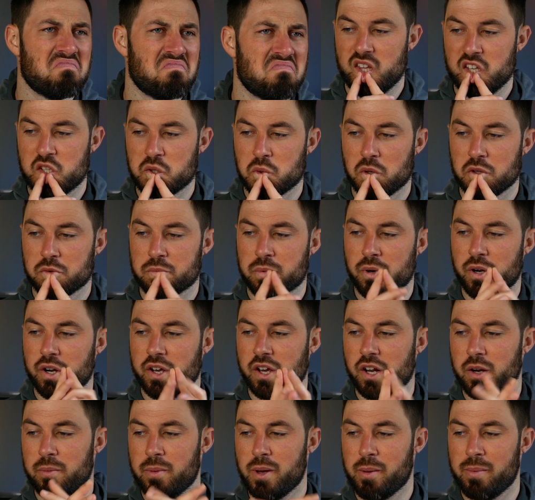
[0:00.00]
This one's probably
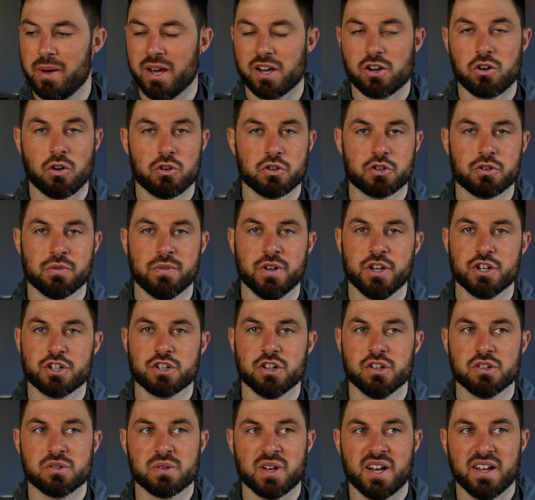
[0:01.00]
gonna be a bit
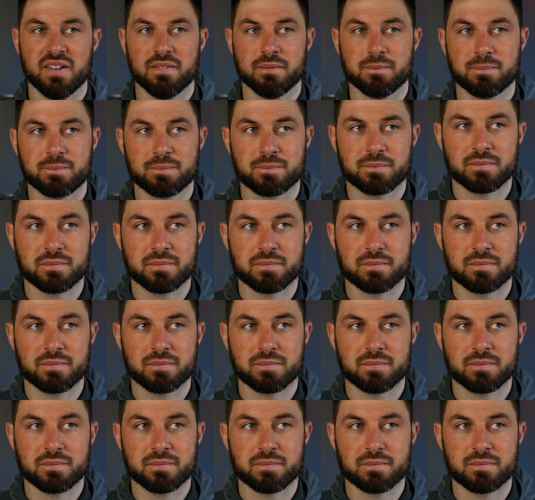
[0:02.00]
controversial as well.